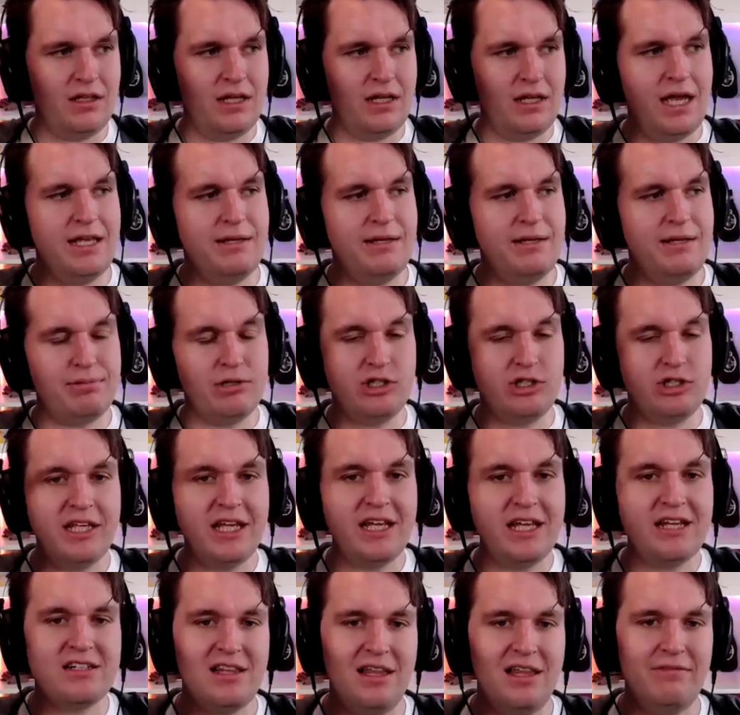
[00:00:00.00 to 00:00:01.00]
a
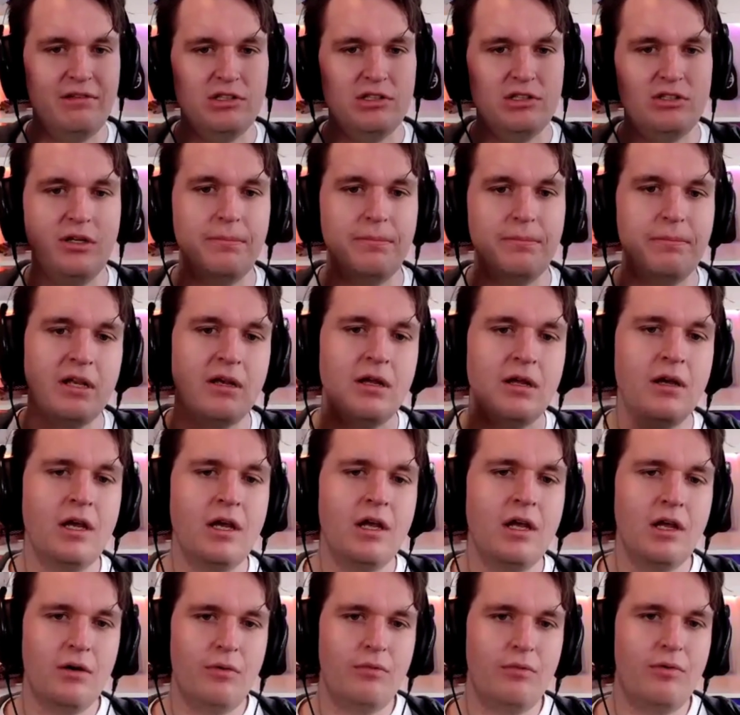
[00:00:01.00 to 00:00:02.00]
prestige level to it, but
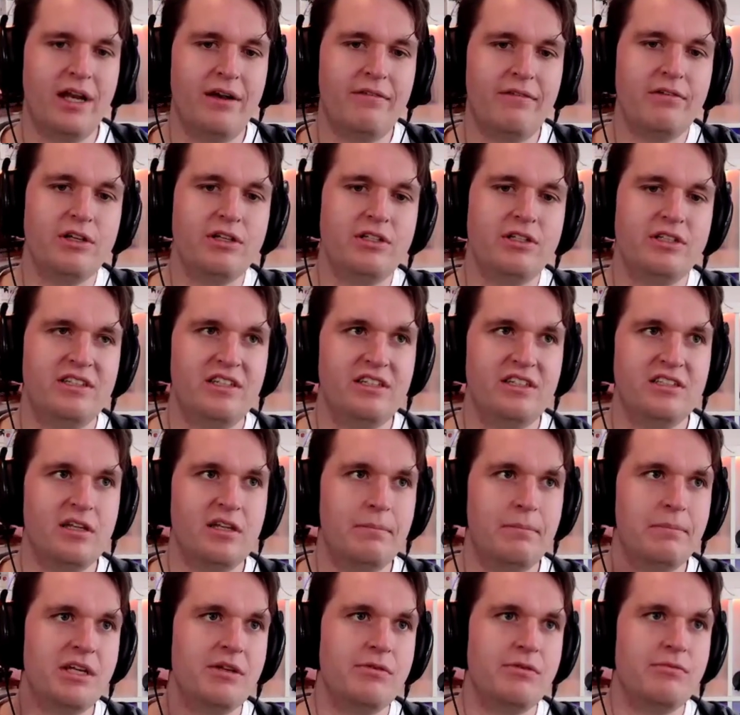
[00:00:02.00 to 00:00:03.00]
whenever you see
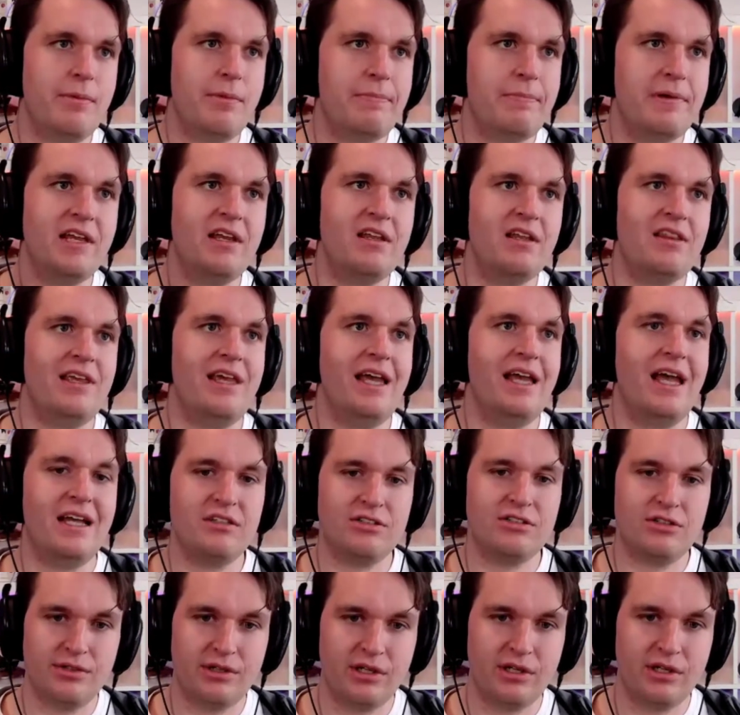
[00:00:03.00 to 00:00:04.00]
somebody repeatedly
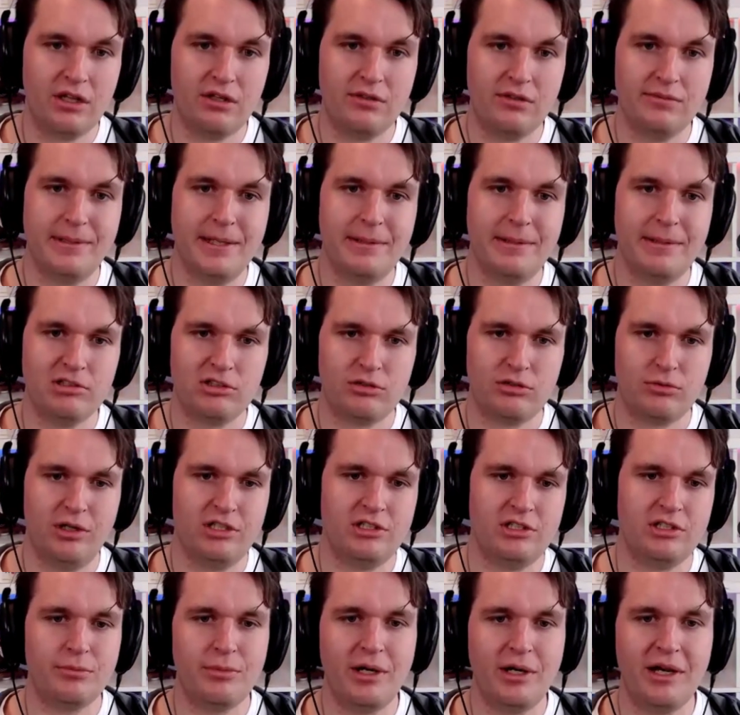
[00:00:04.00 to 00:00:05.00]
answering other people's
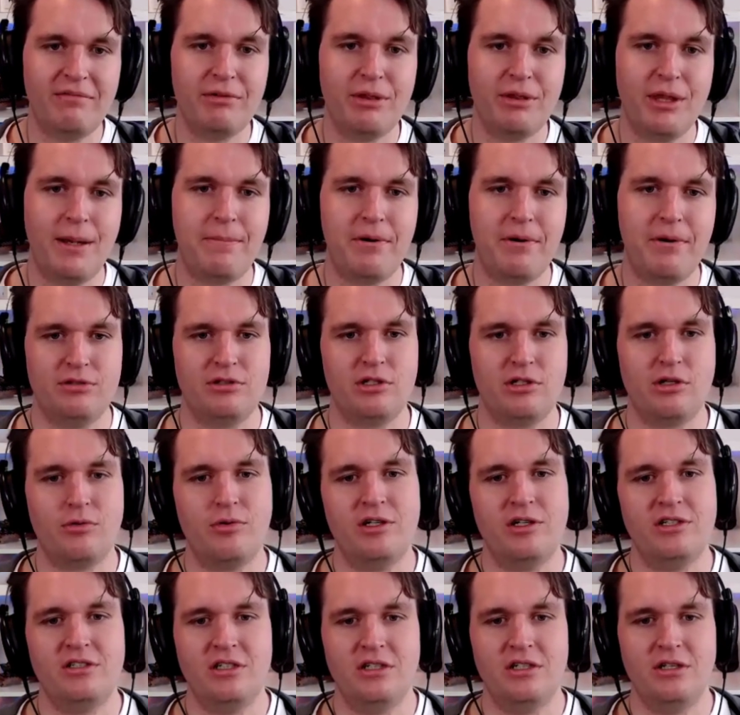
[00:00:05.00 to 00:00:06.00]
question, whenever they post a
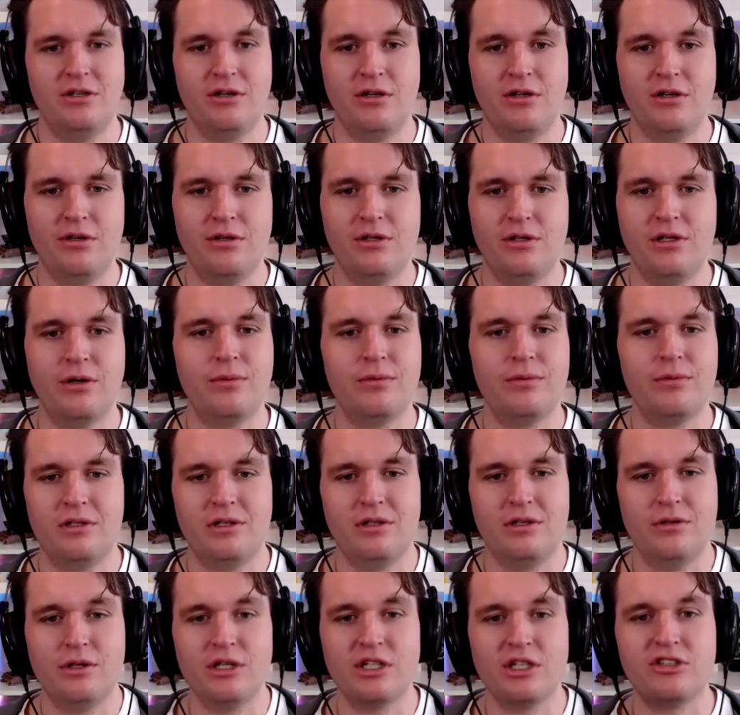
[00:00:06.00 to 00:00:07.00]
question, you don't
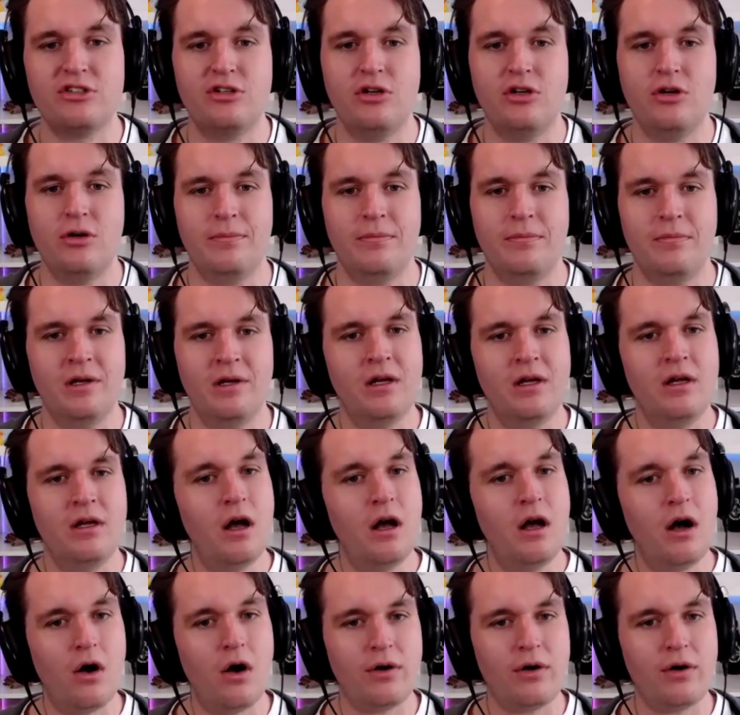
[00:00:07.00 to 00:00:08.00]
you assume,
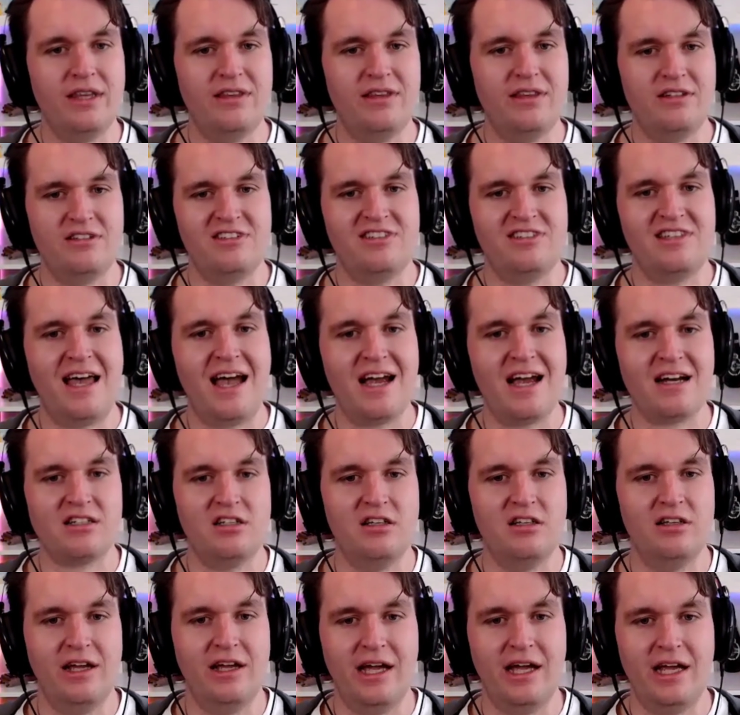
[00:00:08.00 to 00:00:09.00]
okay, this is
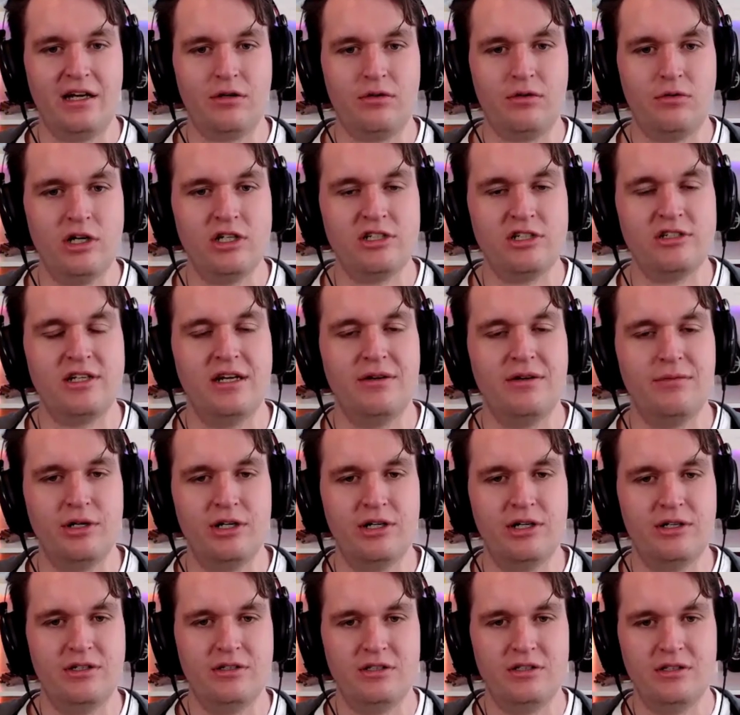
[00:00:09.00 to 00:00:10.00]
actually a question
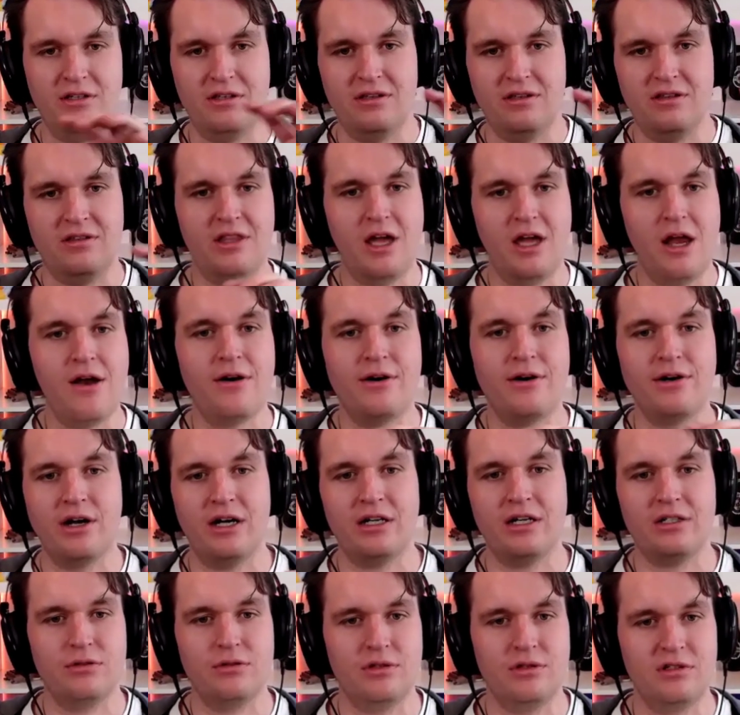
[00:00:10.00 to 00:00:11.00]
where they are
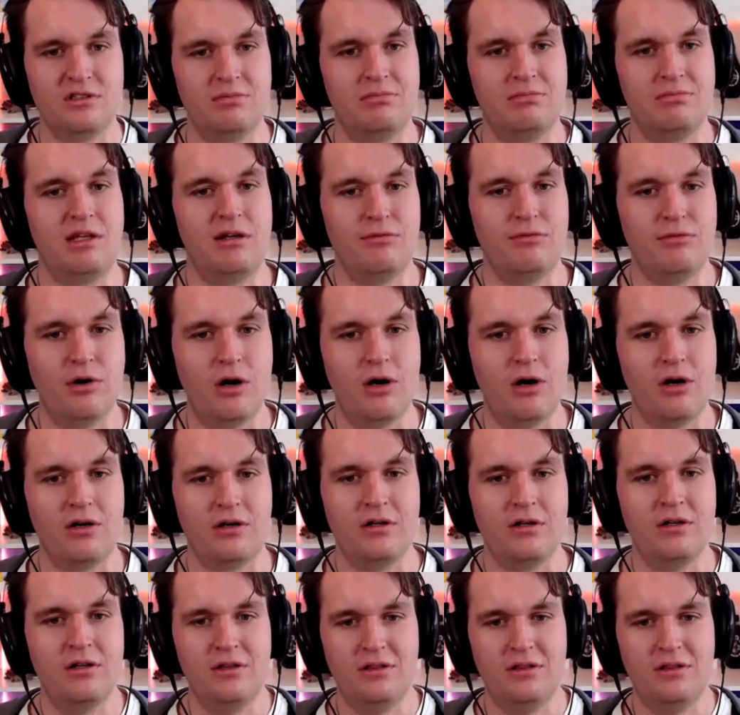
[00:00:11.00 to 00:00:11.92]
not doing something wrong.